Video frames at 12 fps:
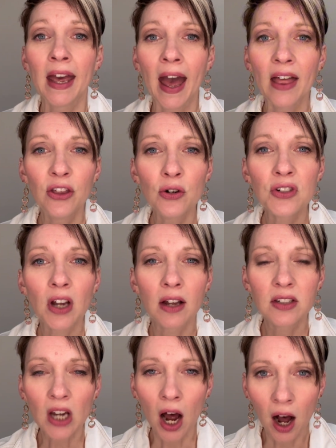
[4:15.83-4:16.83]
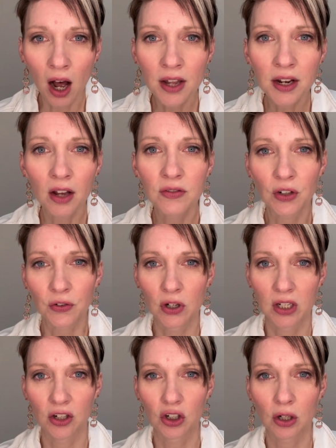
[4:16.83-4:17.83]
There's a ton of different
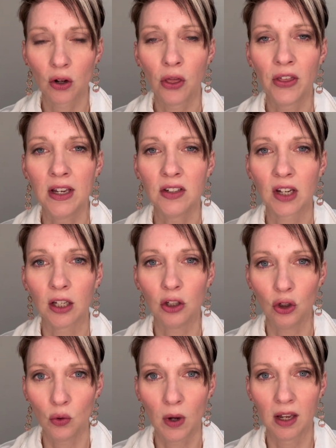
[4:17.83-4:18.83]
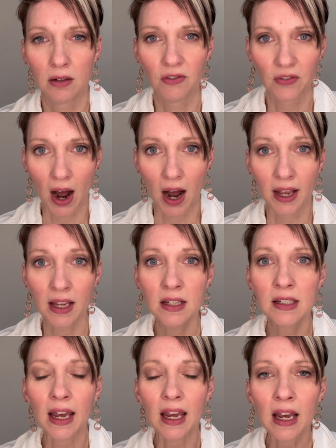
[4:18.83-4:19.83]
digital things that you can find
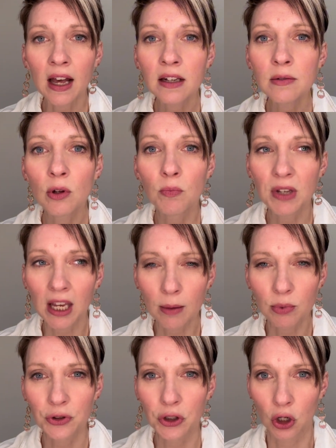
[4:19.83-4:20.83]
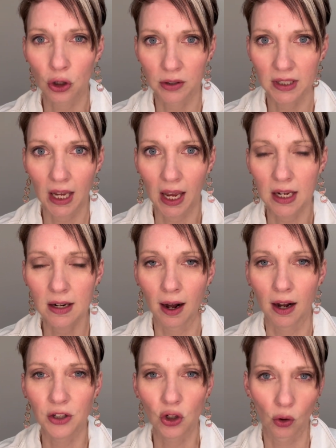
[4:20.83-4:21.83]
and be able to create
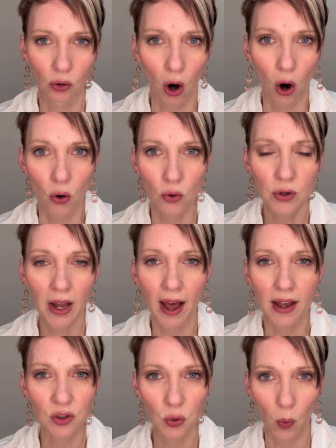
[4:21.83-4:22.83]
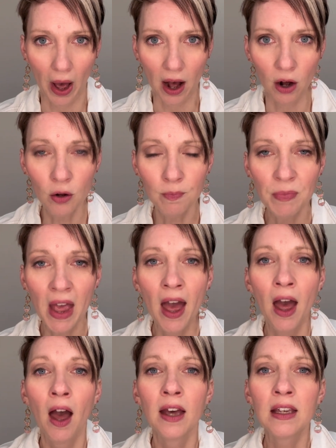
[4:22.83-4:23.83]
on your own as well.
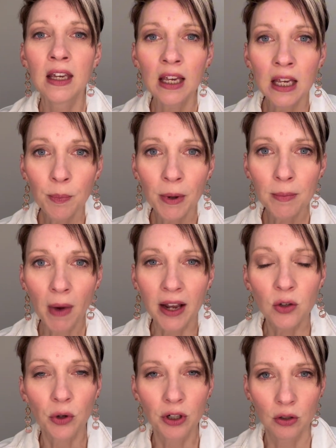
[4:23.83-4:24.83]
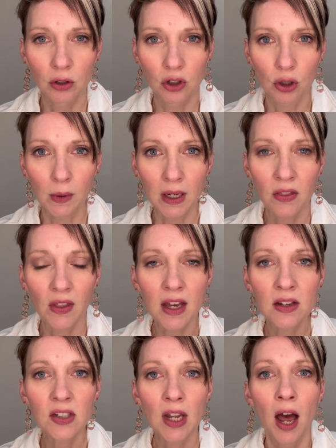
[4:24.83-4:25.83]
Keep in mind when you're doing
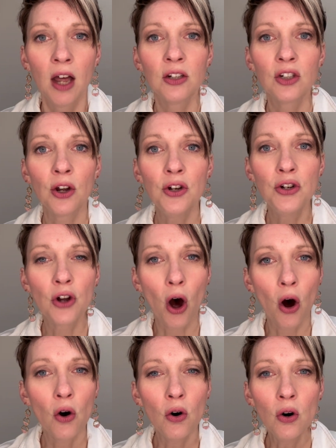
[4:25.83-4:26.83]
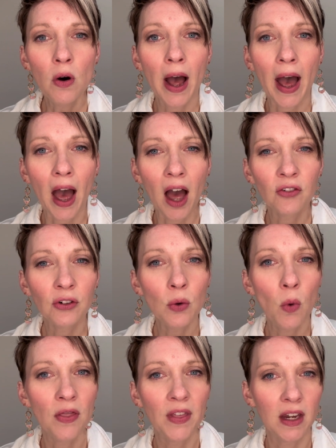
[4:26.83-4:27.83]
this to know
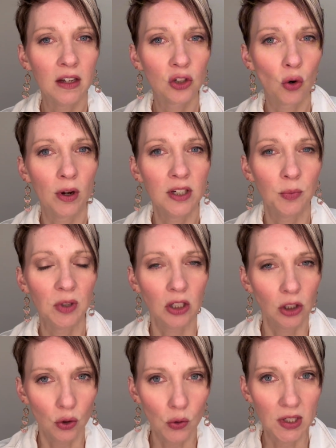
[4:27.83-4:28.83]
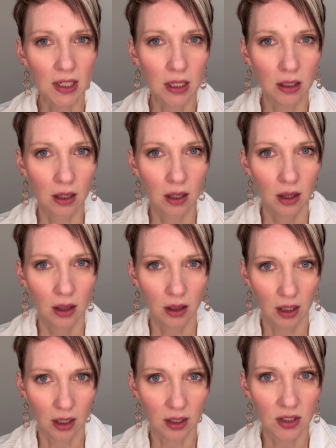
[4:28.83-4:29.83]
everyone that is going to be using
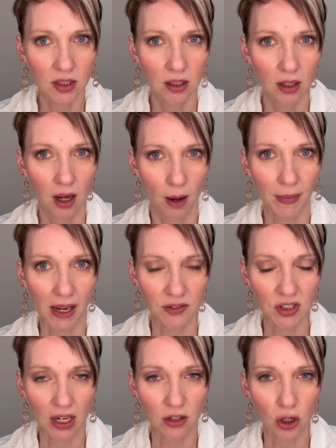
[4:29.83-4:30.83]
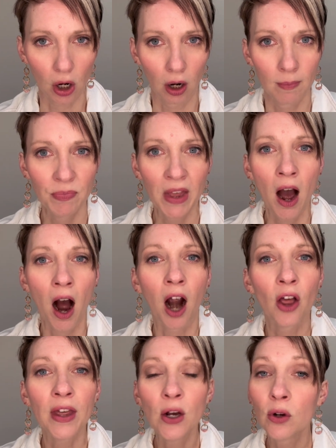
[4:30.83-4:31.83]
this command center. Are
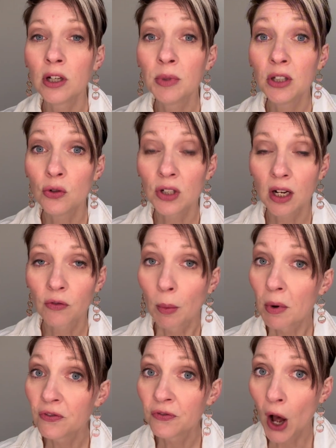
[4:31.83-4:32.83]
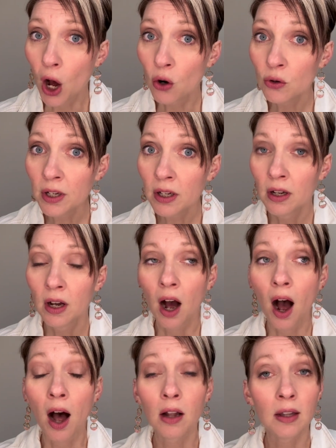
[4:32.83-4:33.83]
they going to be using it from a phone,
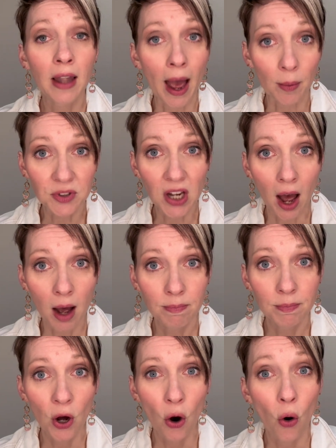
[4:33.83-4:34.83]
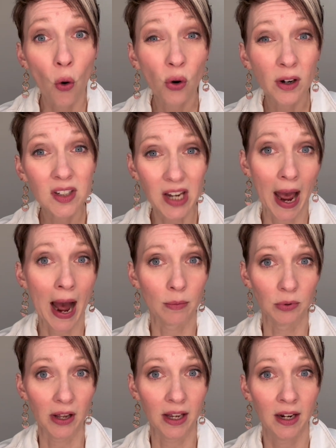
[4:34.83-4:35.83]
a laptop, or a
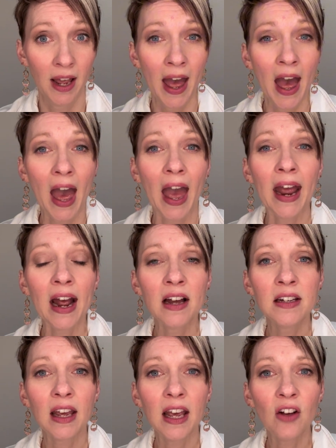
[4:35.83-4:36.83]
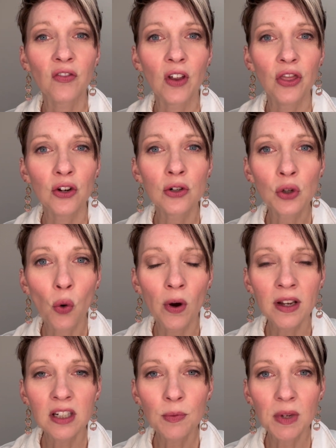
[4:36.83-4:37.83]
tablet? And if there's
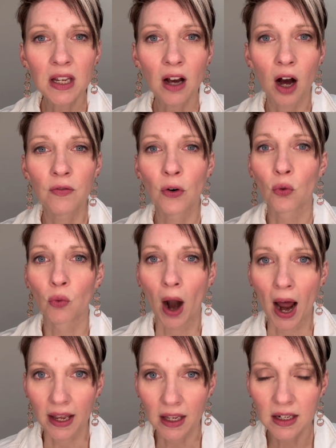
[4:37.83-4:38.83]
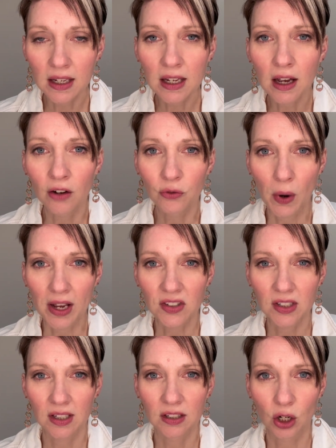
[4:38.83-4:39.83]
going to be a variety of ways
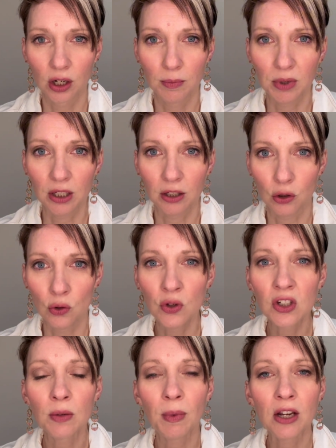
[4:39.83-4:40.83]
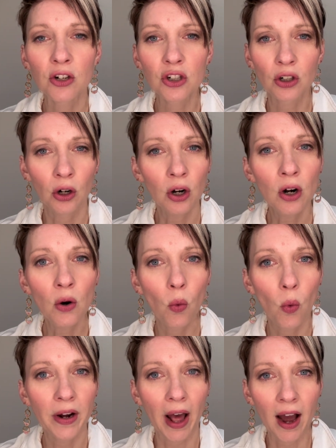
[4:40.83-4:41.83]
that it's going to be used, make sure
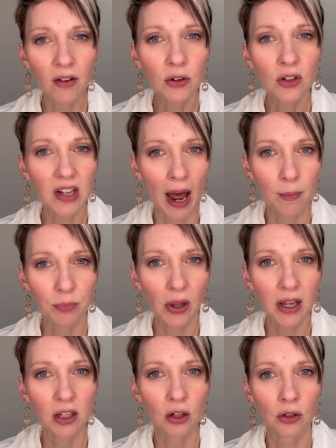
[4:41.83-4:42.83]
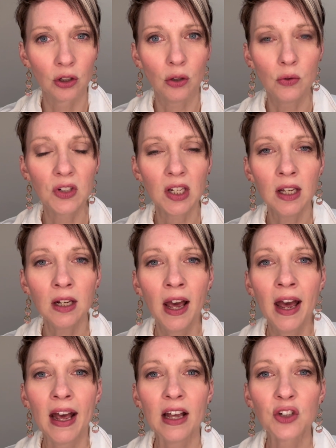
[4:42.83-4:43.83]
whatever template you're using
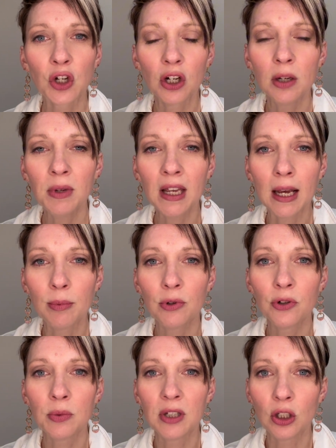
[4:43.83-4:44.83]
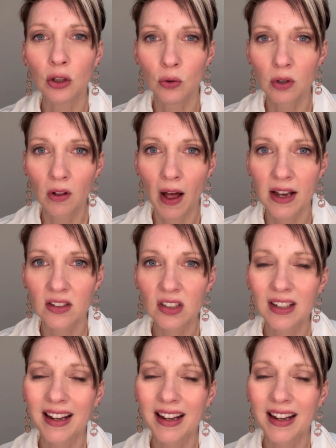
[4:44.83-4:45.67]
is going to be able to be utilized